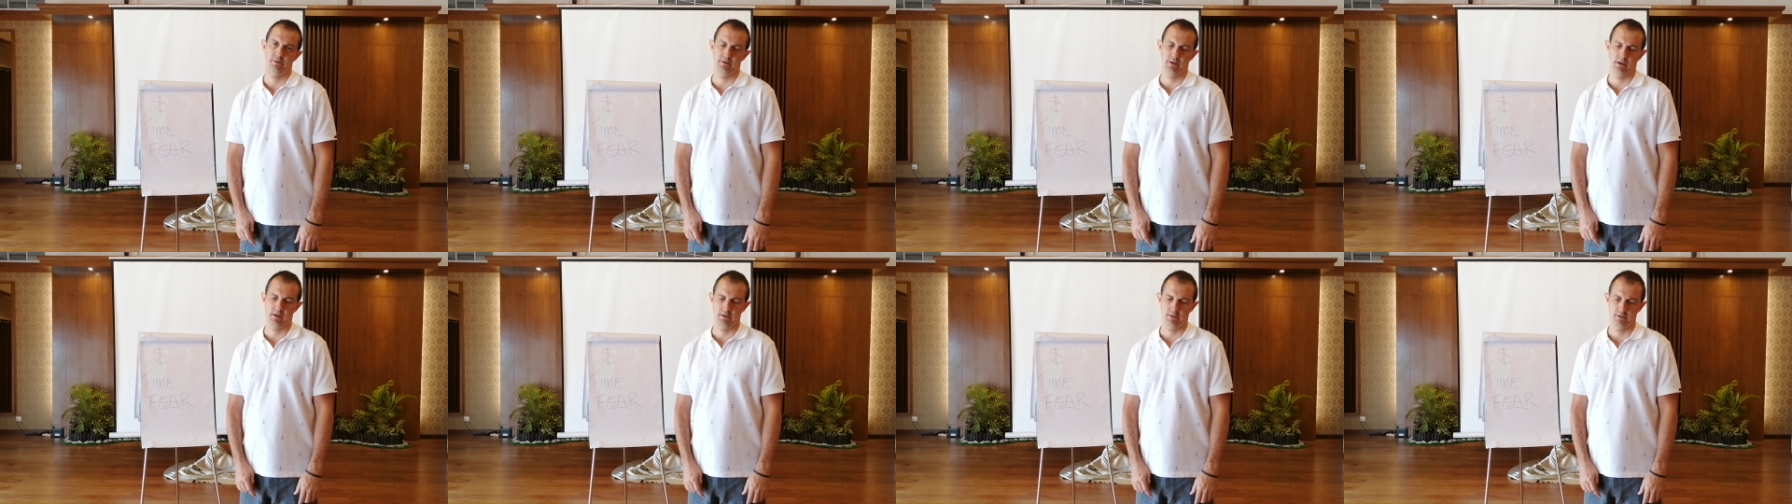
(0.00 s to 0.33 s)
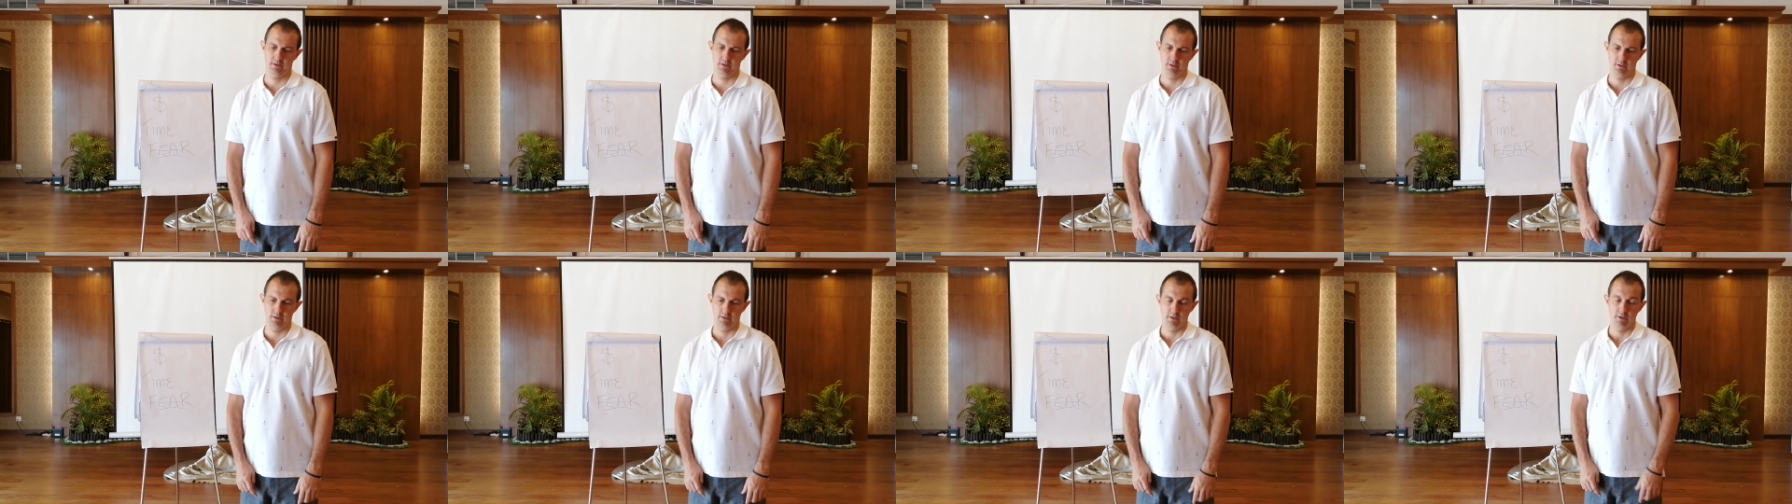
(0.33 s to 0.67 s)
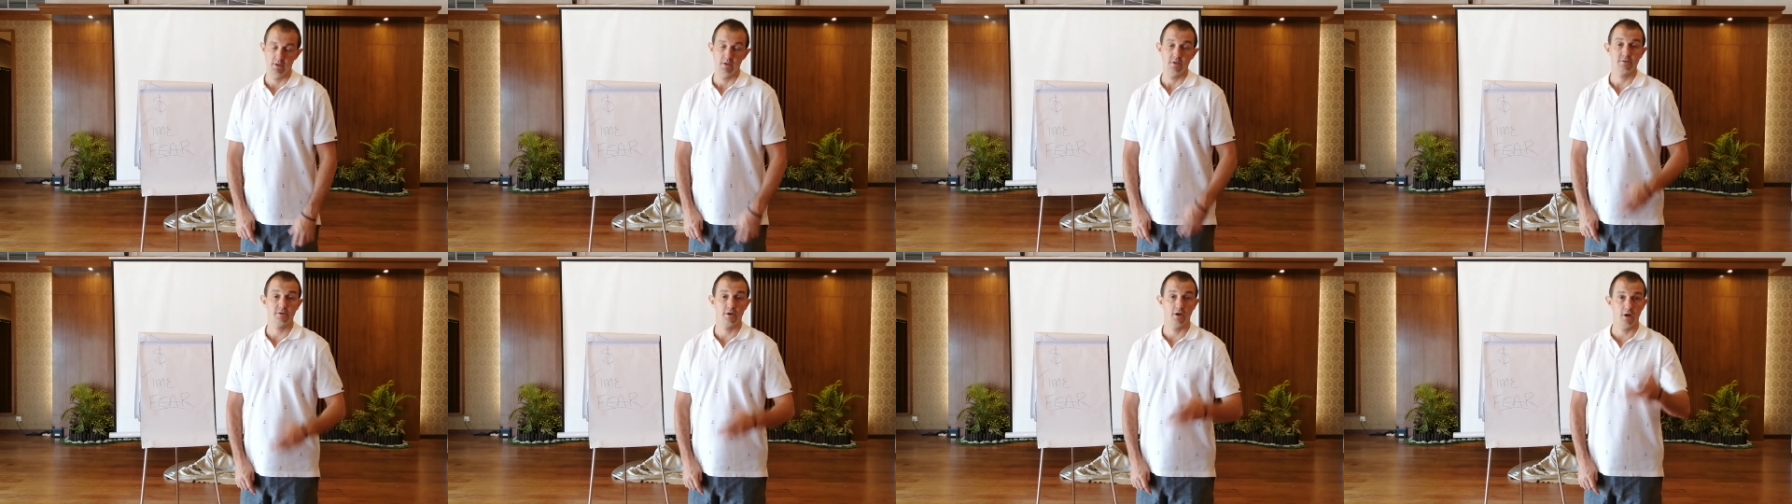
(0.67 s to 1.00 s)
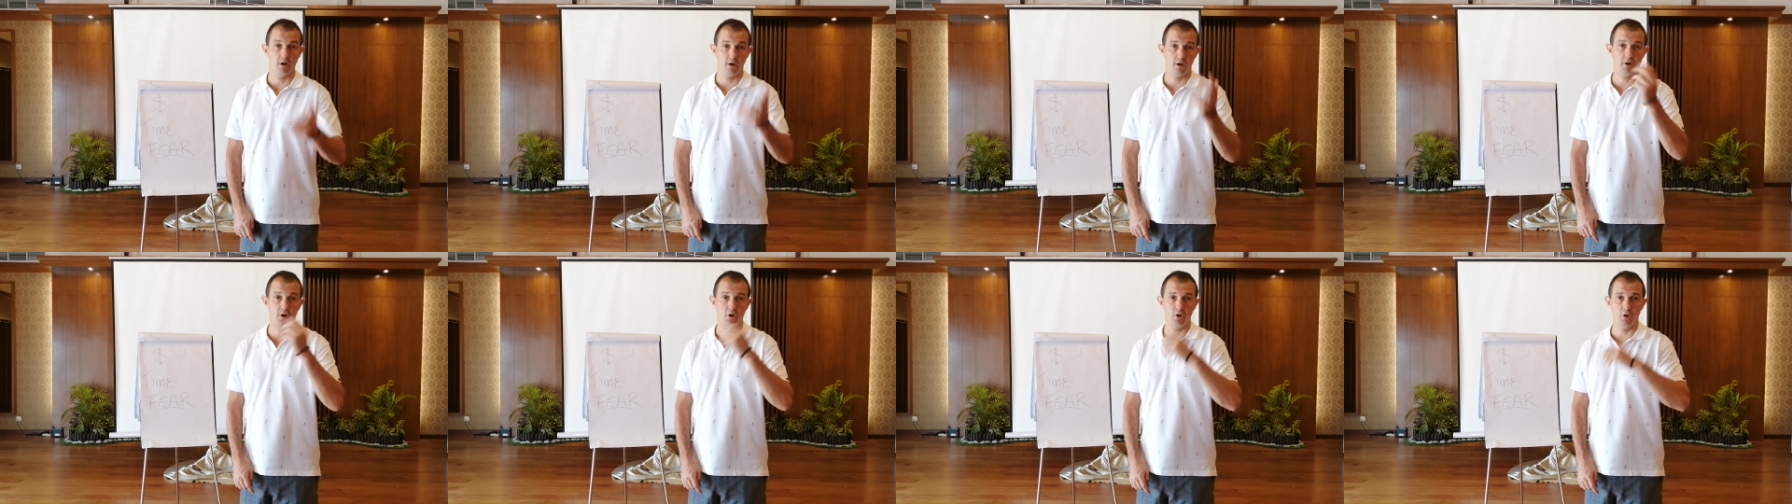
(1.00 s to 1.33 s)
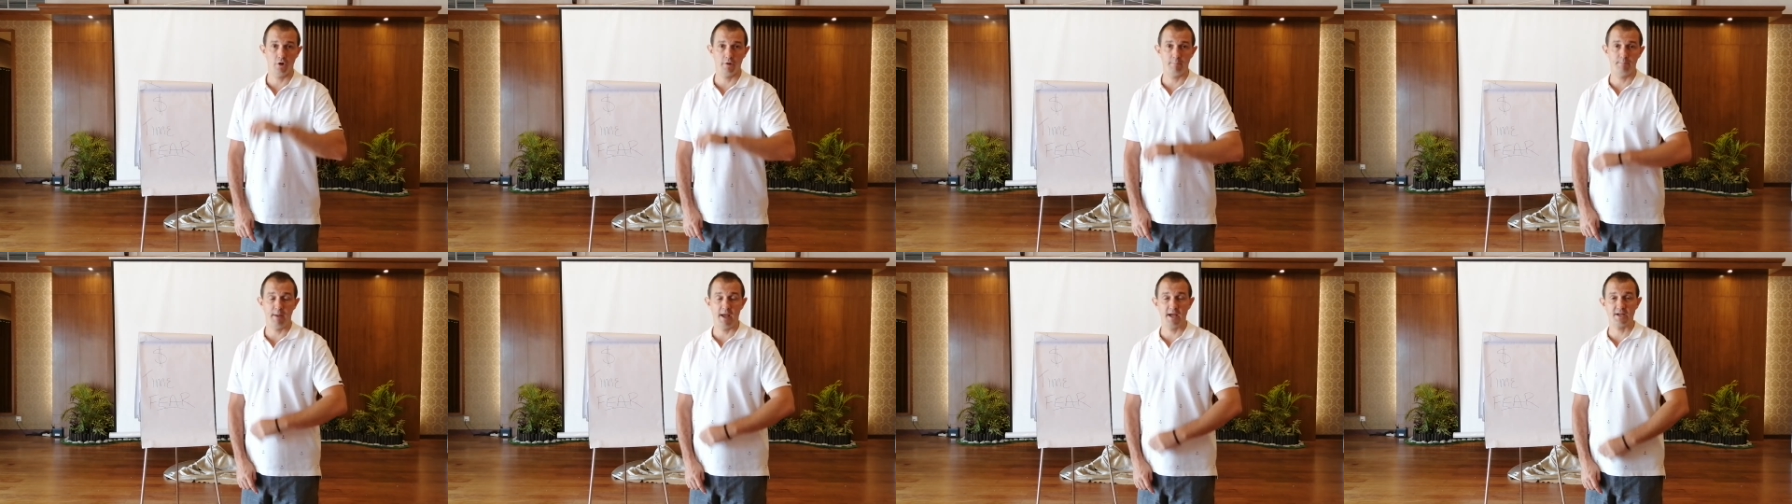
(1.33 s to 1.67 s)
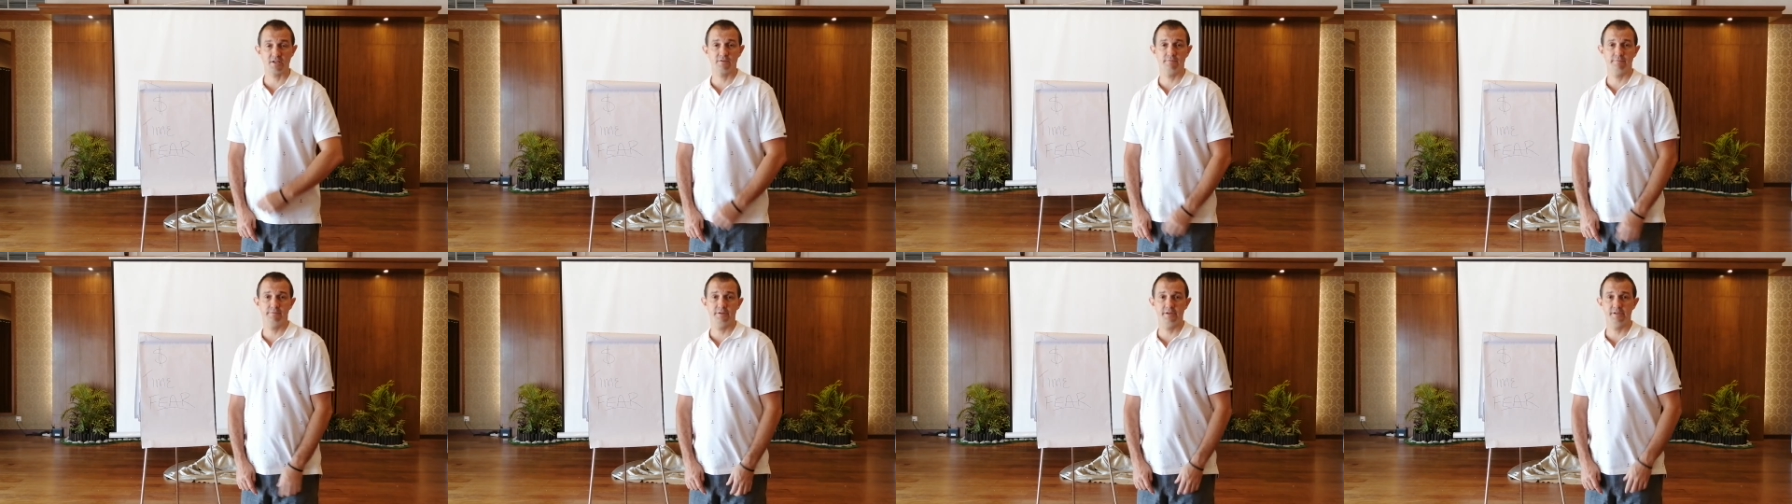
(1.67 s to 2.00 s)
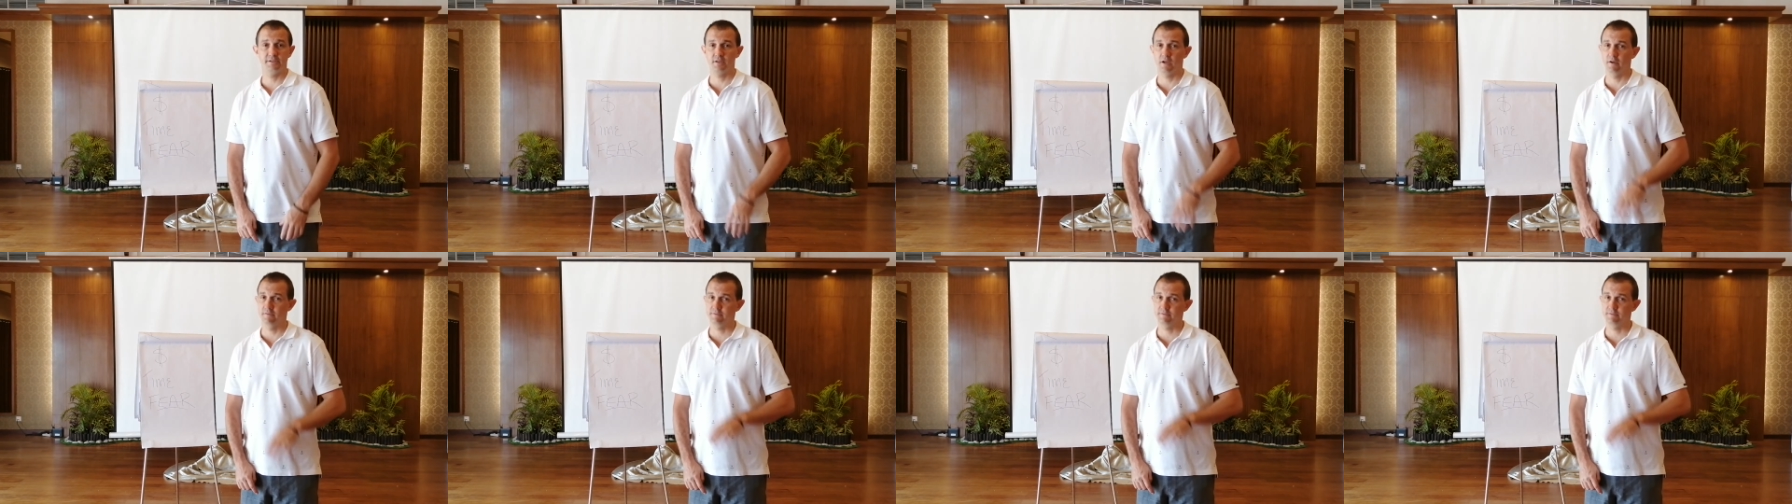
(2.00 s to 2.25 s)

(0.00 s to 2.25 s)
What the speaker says: Okay. So I got a lot of passion for this.